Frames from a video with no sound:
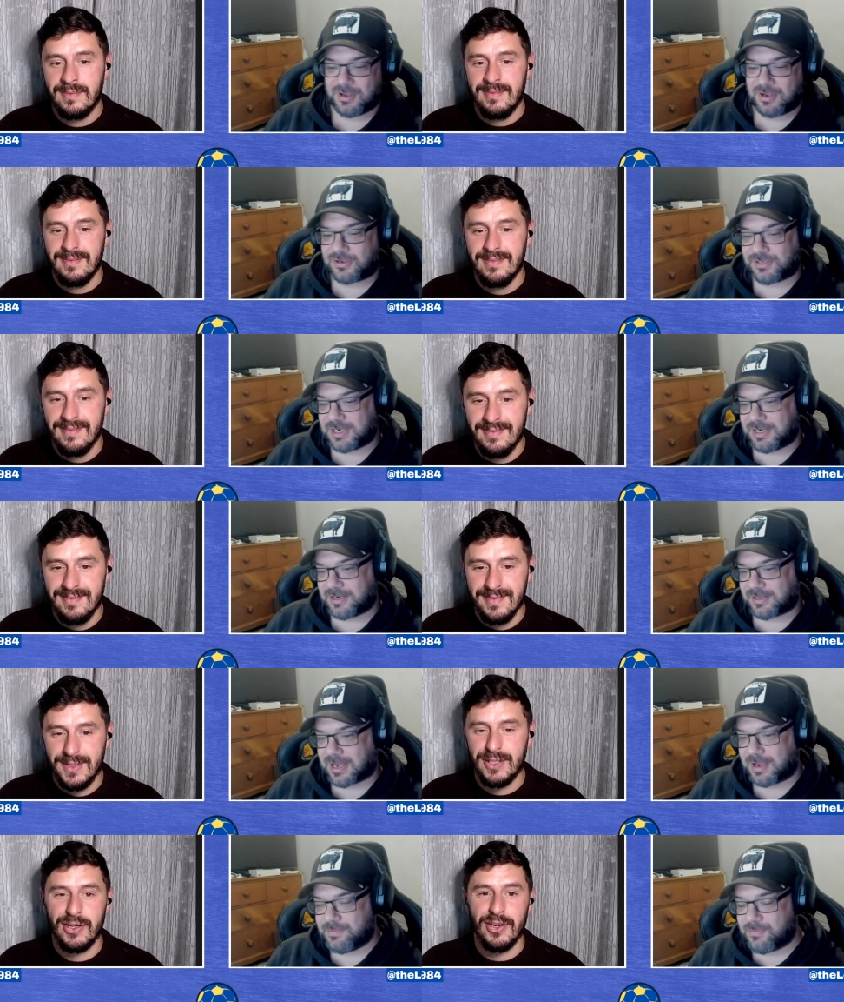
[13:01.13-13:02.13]
Speaker 1: because he needed that.
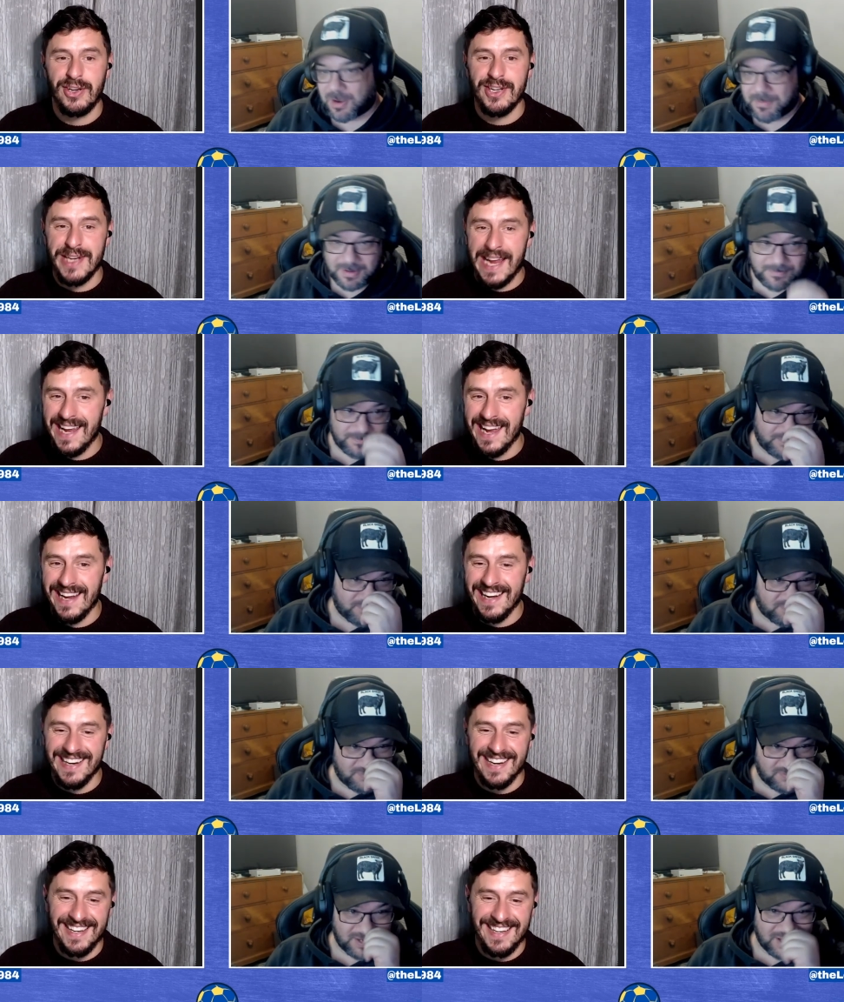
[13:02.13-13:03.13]
Because he ain't getting
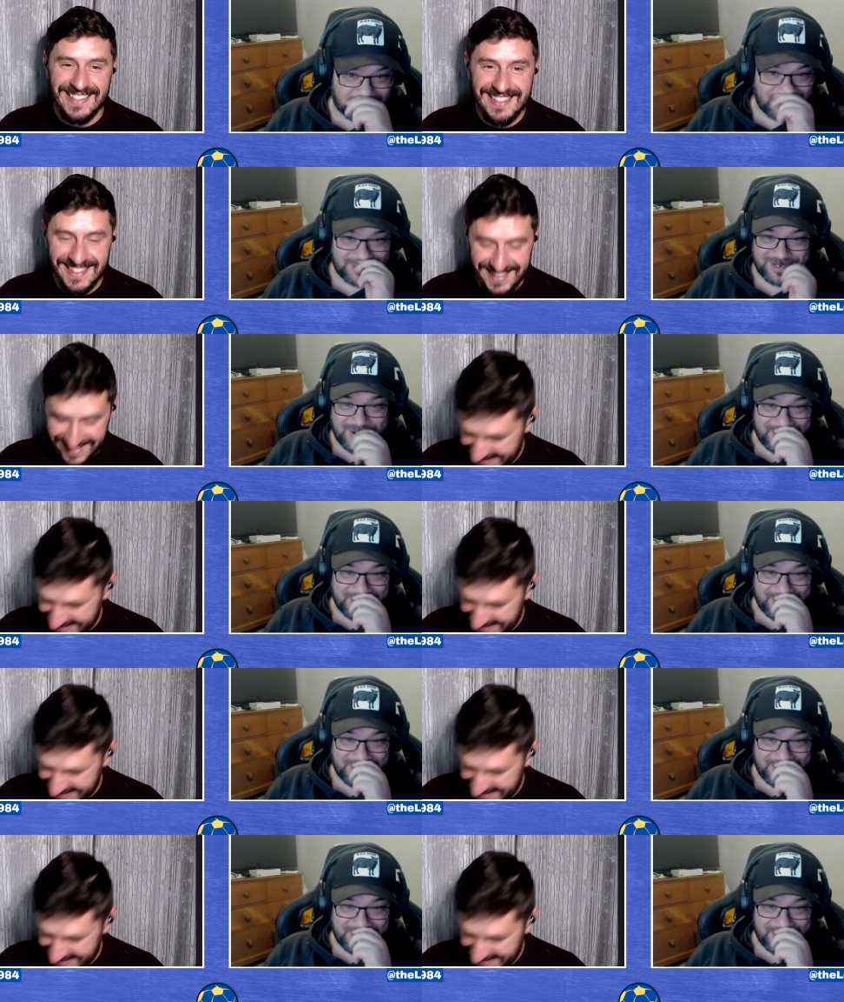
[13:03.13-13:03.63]
any leads. yeah,